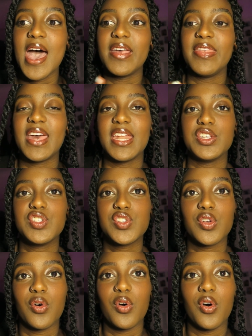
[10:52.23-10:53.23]
And then I
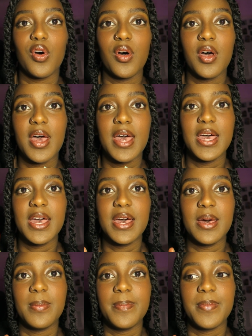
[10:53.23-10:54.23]
saw
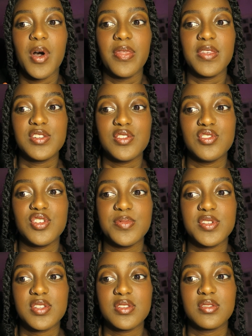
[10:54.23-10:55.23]
on this
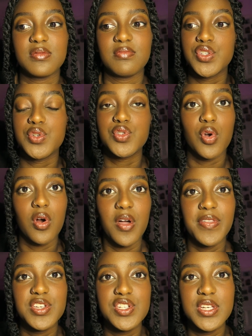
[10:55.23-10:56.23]
YouTuber's
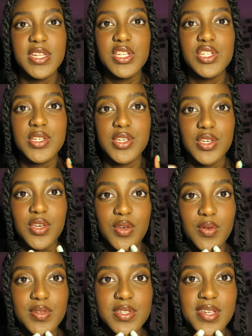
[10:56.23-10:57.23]
tutorial that she did, she
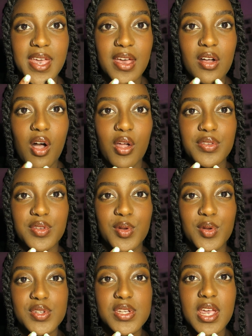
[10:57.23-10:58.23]
used her
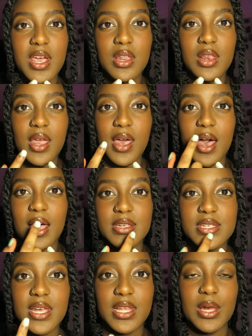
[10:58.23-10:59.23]
contour shade like
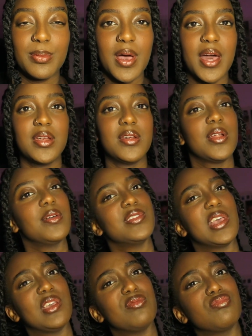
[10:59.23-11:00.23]
as her lip liner, and I
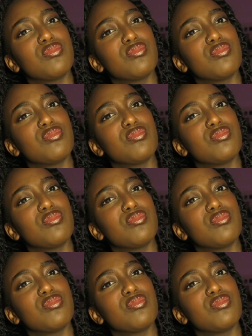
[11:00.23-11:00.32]
was like,